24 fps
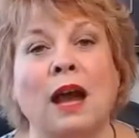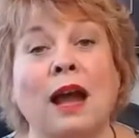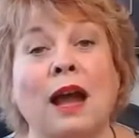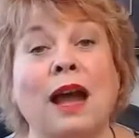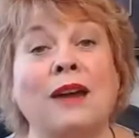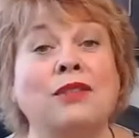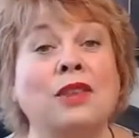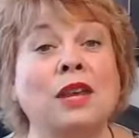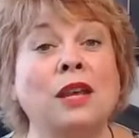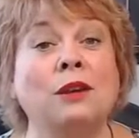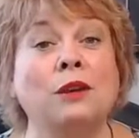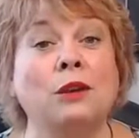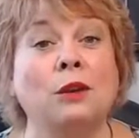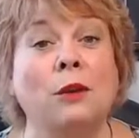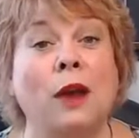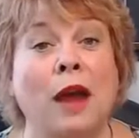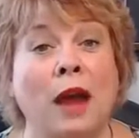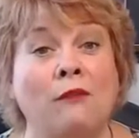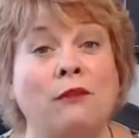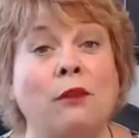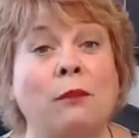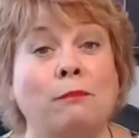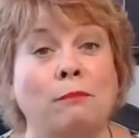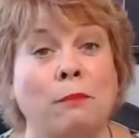think you
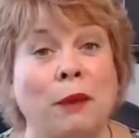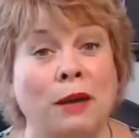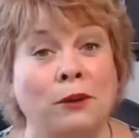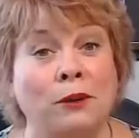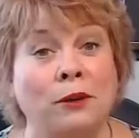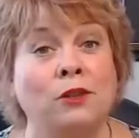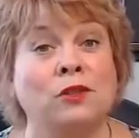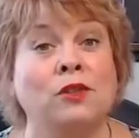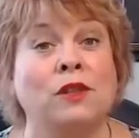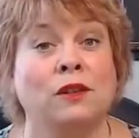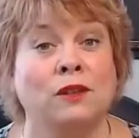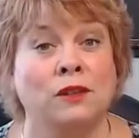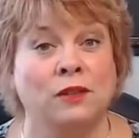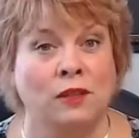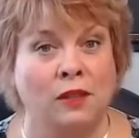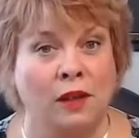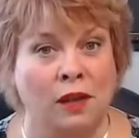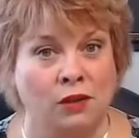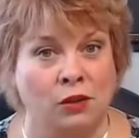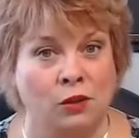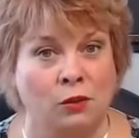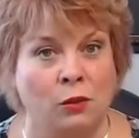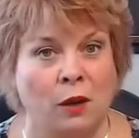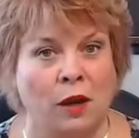have a better
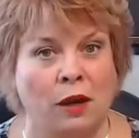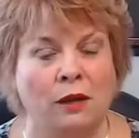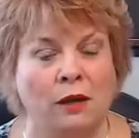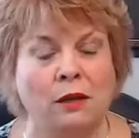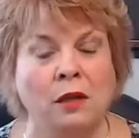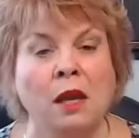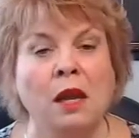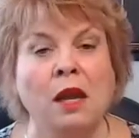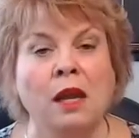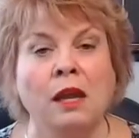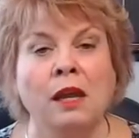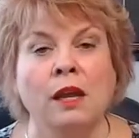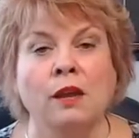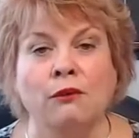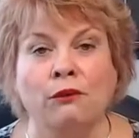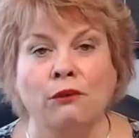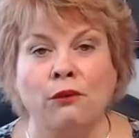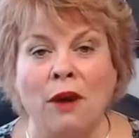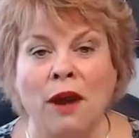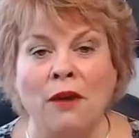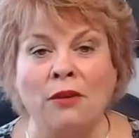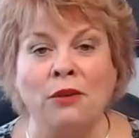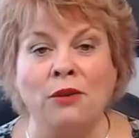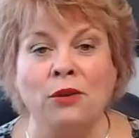success rate if
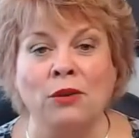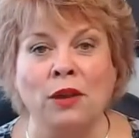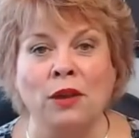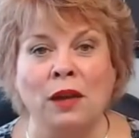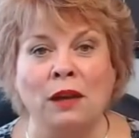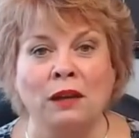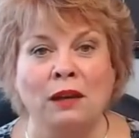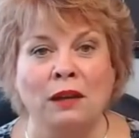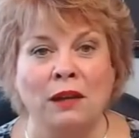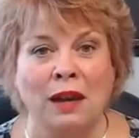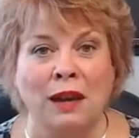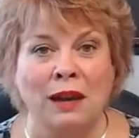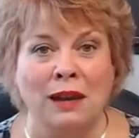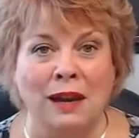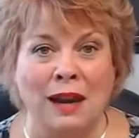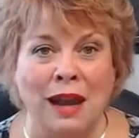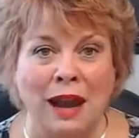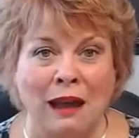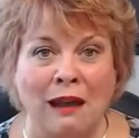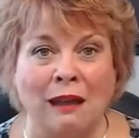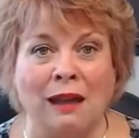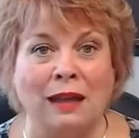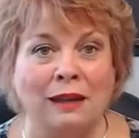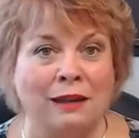rather than
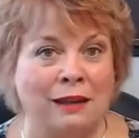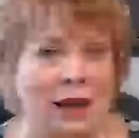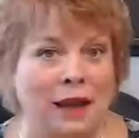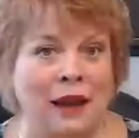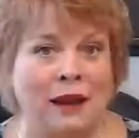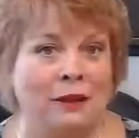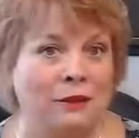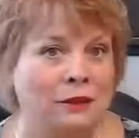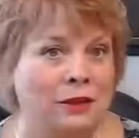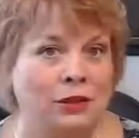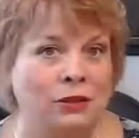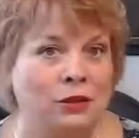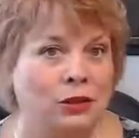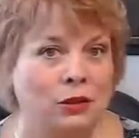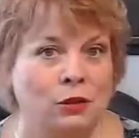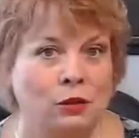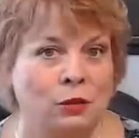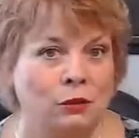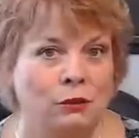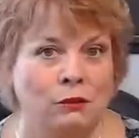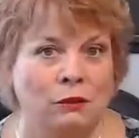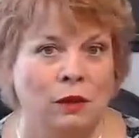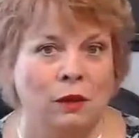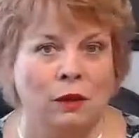nail it down to
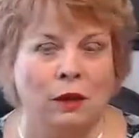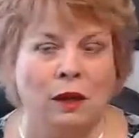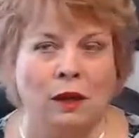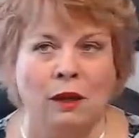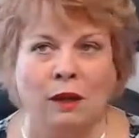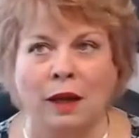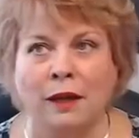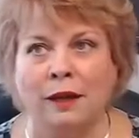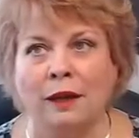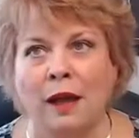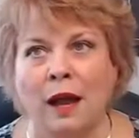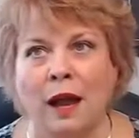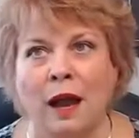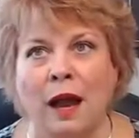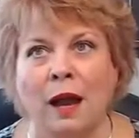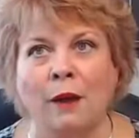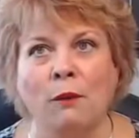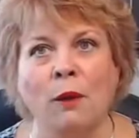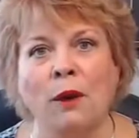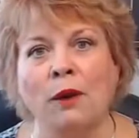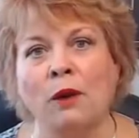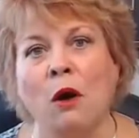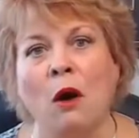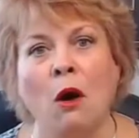just like, I
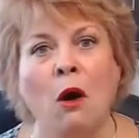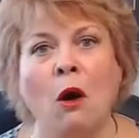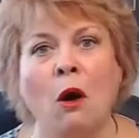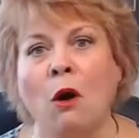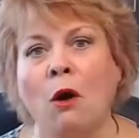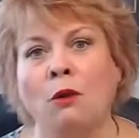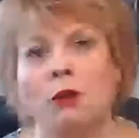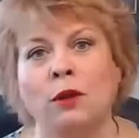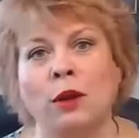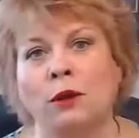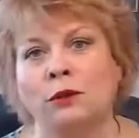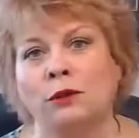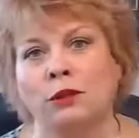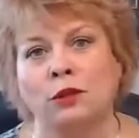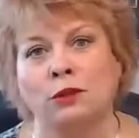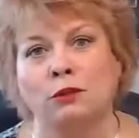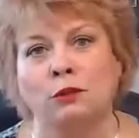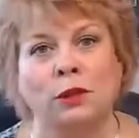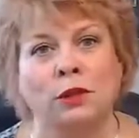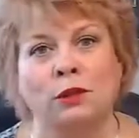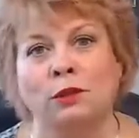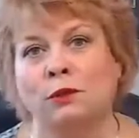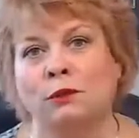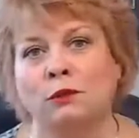want all notes
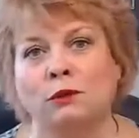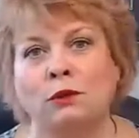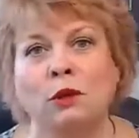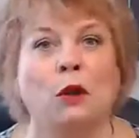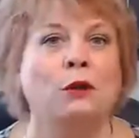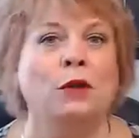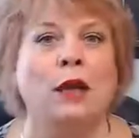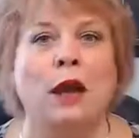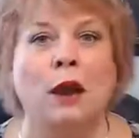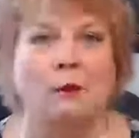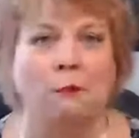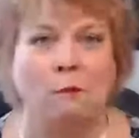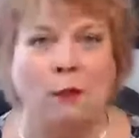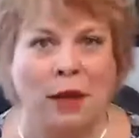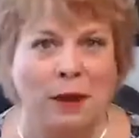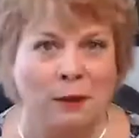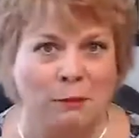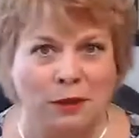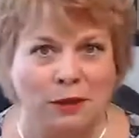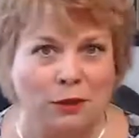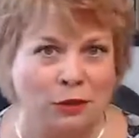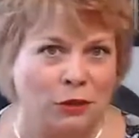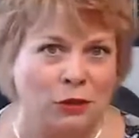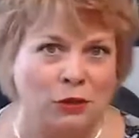with no down
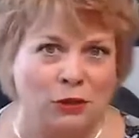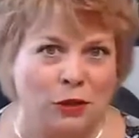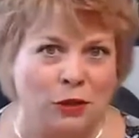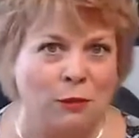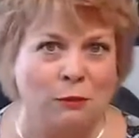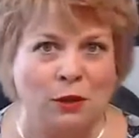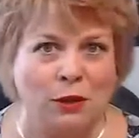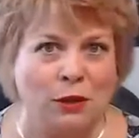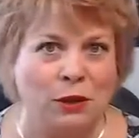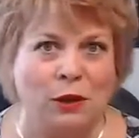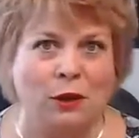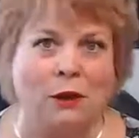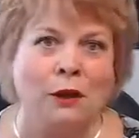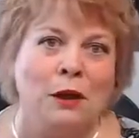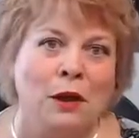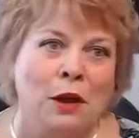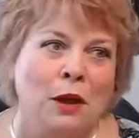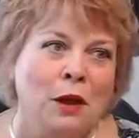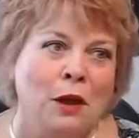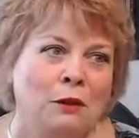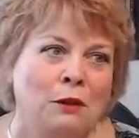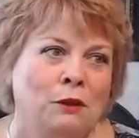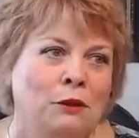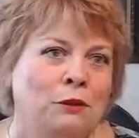payments because I'm going to
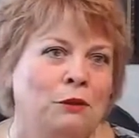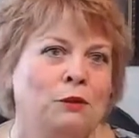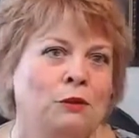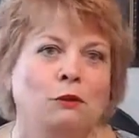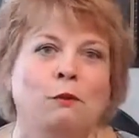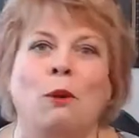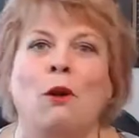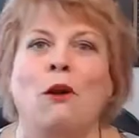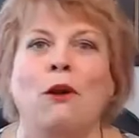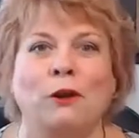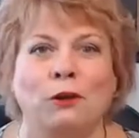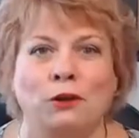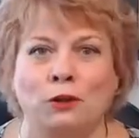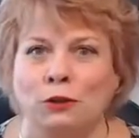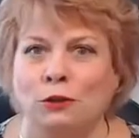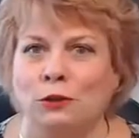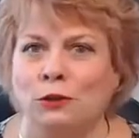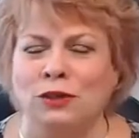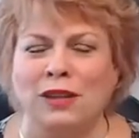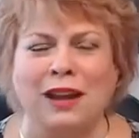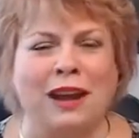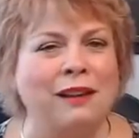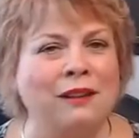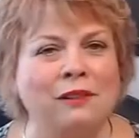do
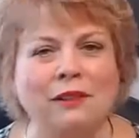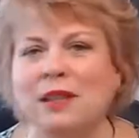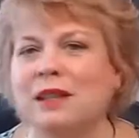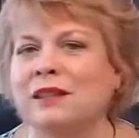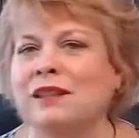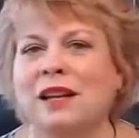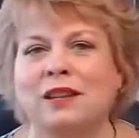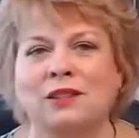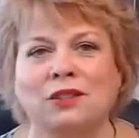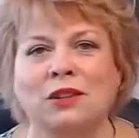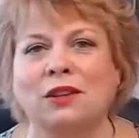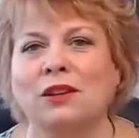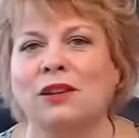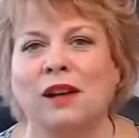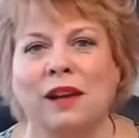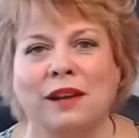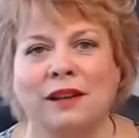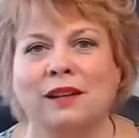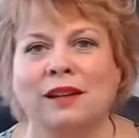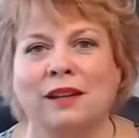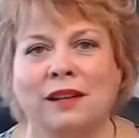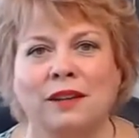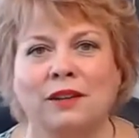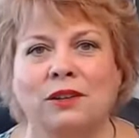partials. I don't think that's a good
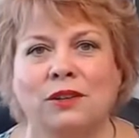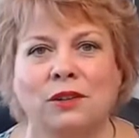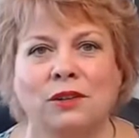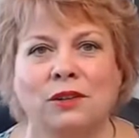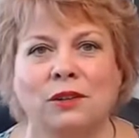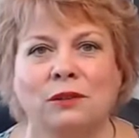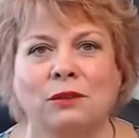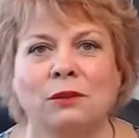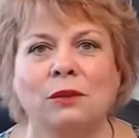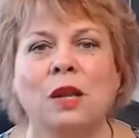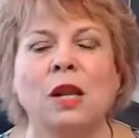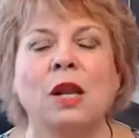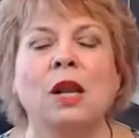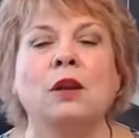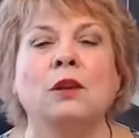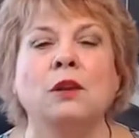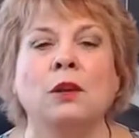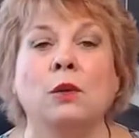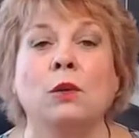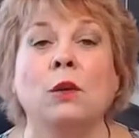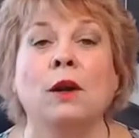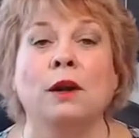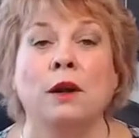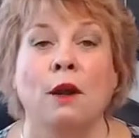idea to do.
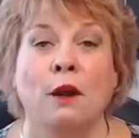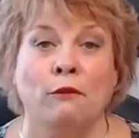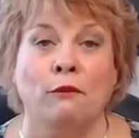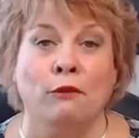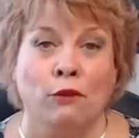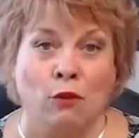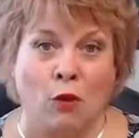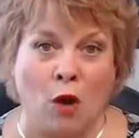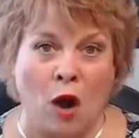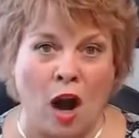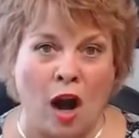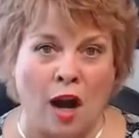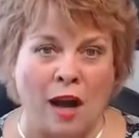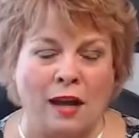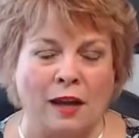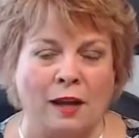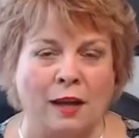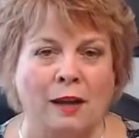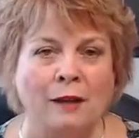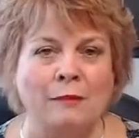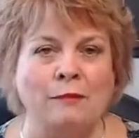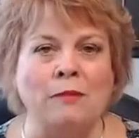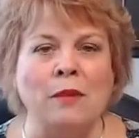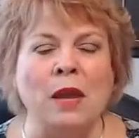You want a
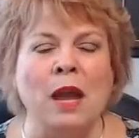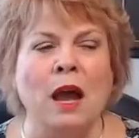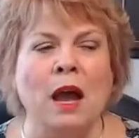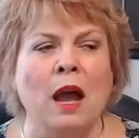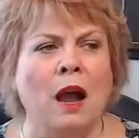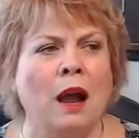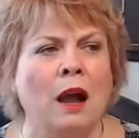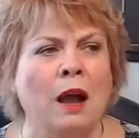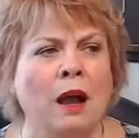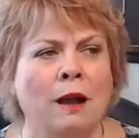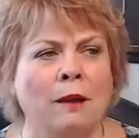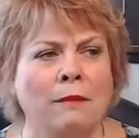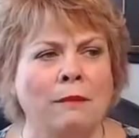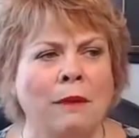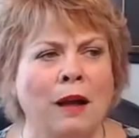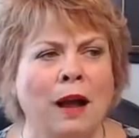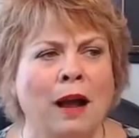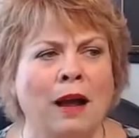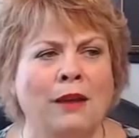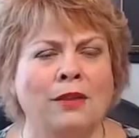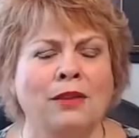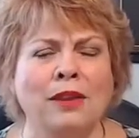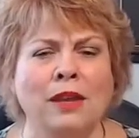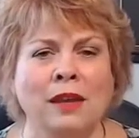variety.
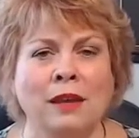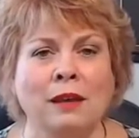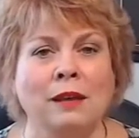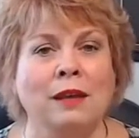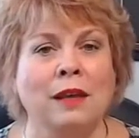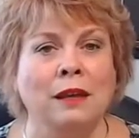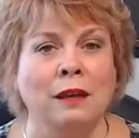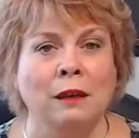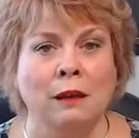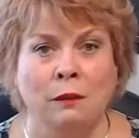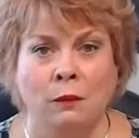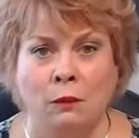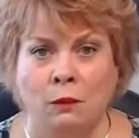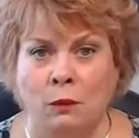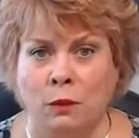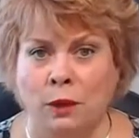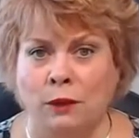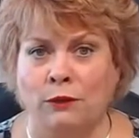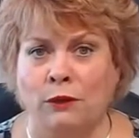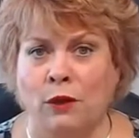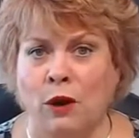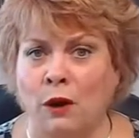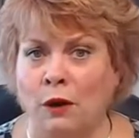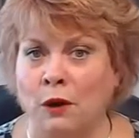I think that
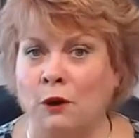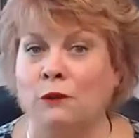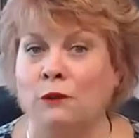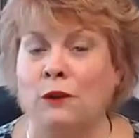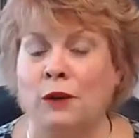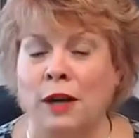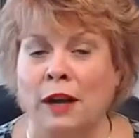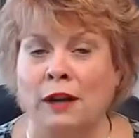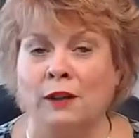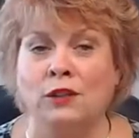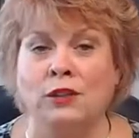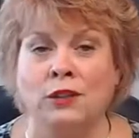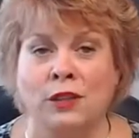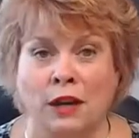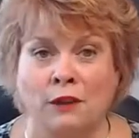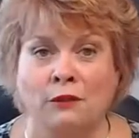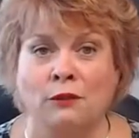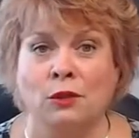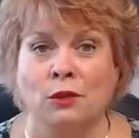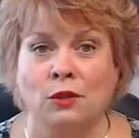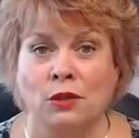we've gone over now several